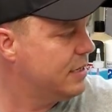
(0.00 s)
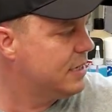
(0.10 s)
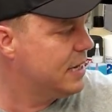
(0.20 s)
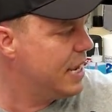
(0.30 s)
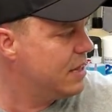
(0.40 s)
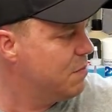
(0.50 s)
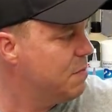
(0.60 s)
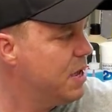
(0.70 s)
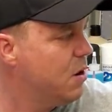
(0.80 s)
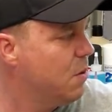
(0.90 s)
And today in the
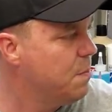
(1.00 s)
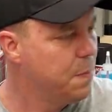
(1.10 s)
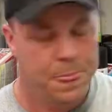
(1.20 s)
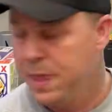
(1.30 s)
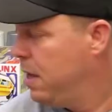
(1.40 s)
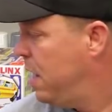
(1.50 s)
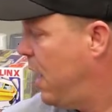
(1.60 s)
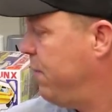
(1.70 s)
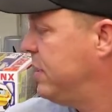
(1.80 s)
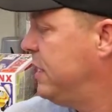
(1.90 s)
mail,
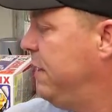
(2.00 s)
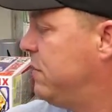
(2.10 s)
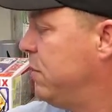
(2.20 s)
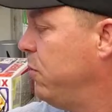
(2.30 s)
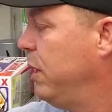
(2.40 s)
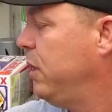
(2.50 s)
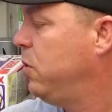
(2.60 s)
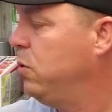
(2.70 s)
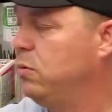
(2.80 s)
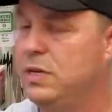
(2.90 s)
I received some really
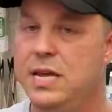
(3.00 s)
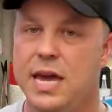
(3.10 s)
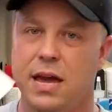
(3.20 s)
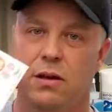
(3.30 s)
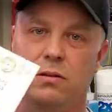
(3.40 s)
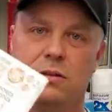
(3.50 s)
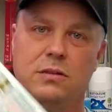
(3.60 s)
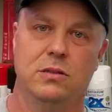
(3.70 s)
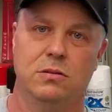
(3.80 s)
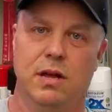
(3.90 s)
cool
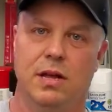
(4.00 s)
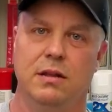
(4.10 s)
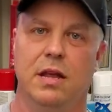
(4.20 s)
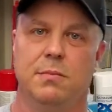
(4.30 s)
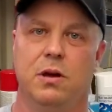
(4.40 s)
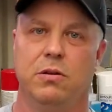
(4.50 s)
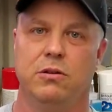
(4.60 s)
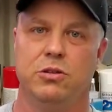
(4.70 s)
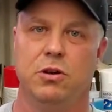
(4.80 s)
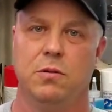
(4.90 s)
decals. So I'm not going
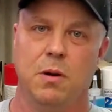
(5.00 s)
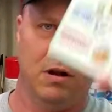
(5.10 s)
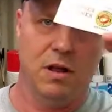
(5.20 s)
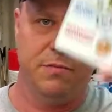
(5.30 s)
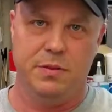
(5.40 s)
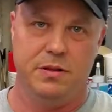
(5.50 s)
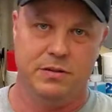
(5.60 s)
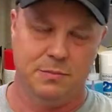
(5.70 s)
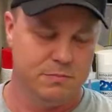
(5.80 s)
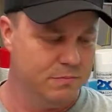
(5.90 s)
to show them all off, but
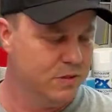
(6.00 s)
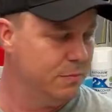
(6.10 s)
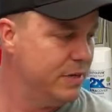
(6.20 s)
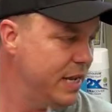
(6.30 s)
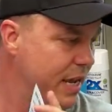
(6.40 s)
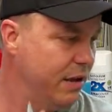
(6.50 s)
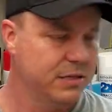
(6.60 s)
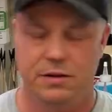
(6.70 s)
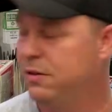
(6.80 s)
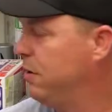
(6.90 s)
there's some
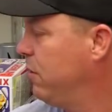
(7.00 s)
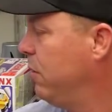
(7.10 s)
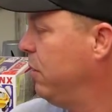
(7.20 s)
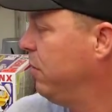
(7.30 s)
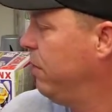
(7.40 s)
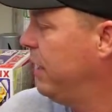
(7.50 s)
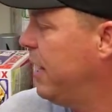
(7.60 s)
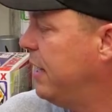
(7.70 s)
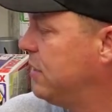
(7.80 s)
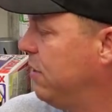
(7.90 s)
decals here that are going to look really
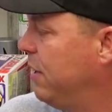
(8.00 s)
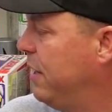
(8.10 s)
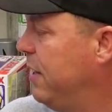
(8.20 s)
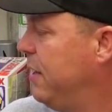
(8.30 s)
nice on it.